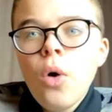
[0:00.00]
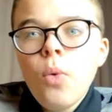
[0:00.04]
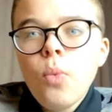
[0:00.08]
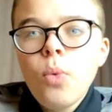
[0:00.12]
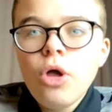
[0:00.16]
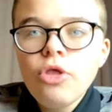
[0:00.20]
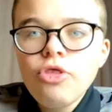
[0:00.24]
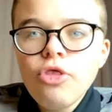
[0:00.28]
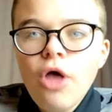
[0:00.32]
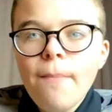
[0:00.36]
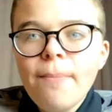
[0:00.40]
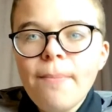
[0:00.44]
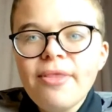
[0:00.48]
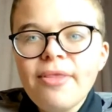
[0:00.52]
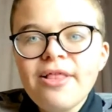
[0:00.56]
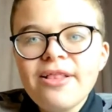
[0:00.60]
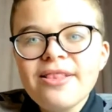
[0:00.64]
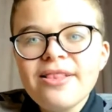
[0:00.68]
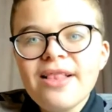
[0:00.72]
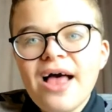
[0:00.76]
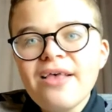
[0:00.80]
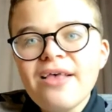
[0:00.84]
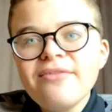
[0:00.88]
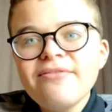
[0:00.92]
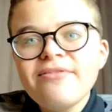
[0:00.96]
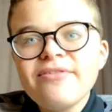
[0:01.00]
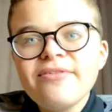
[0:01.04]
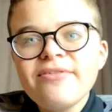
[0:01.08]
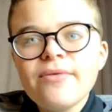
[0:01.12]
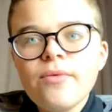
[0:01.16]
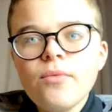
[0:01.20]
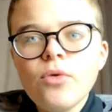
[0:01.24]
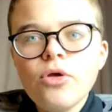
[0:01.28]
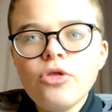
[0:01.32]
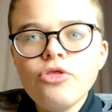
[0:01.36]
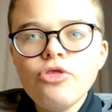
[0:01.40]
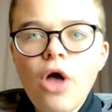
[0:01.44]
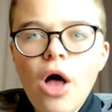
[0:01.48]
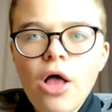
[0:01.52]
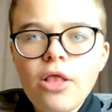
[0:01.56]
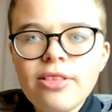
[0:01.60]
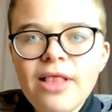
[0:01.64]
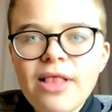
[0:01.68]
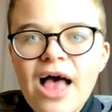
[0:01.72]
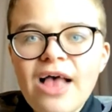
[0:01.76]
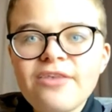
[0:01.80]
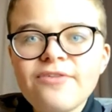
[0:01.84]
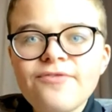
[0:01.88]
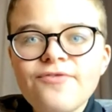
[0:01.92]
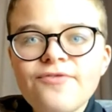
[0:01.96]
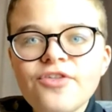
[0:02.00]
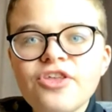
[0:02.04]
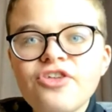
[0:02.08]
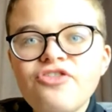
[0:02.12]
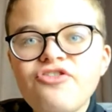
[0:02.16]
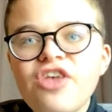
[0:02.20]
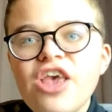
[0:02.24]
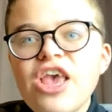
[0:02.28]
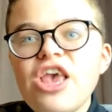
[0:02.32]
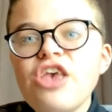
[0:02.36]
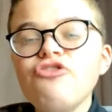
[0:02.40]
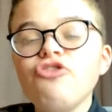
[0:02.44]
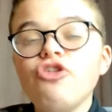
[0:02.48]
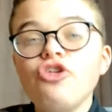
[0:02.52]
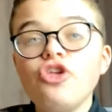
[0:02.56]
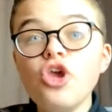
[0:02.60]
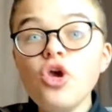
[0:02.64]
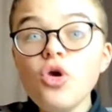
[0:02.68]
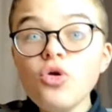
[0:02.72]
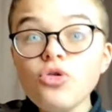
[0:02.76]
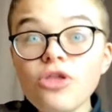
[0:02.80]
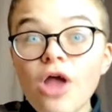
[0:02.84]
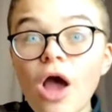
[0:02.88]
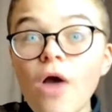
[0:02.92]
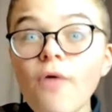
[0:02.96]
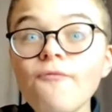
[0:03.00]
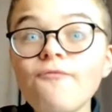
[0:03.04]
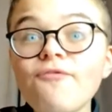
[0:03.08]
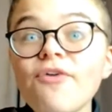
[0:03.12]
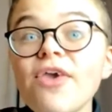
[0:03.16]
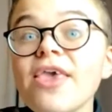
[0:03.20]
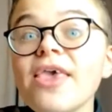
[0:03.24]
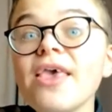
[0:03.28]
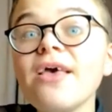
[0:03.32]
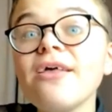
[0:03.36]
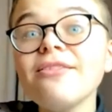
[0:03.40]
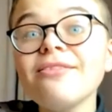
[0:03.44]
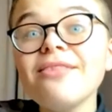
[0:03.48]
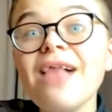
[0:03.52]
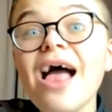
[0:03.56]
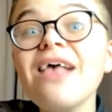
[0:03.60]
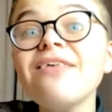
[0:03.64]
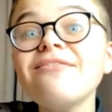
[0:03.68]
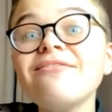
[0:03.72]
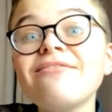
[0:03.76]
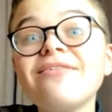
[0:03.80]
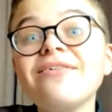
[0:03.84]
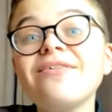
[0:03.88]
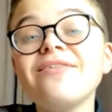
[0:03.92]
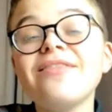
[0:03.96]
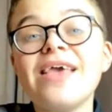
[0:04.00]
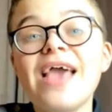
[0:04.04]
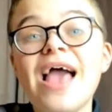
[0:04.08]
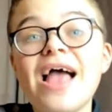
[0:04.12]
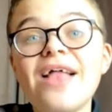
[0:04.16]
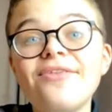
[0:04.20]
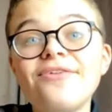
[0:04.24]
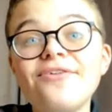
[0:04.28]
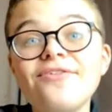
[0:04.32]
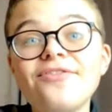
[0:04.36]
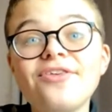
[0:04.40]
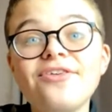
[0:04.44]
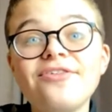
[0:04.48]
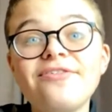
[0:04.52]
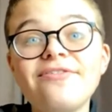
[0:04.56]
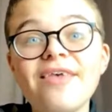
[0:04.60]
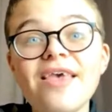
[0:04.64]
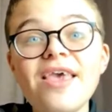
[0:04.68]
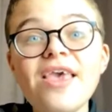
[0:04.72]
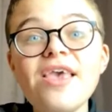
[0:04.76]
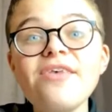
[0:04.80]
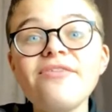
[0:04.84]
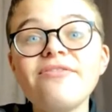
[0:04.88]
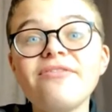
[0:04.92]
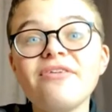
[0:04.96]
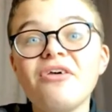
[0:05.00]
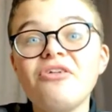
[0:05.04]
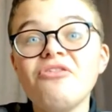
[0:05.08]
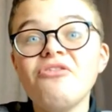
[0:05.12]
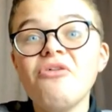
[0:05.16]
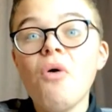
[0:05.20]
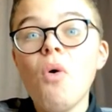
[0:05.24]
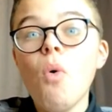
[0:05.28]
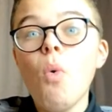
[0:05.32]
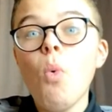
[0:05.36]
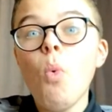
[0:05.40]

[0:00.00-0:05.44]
Will not be the last. Will not last for the season. You don't think he'll last till the end of the season?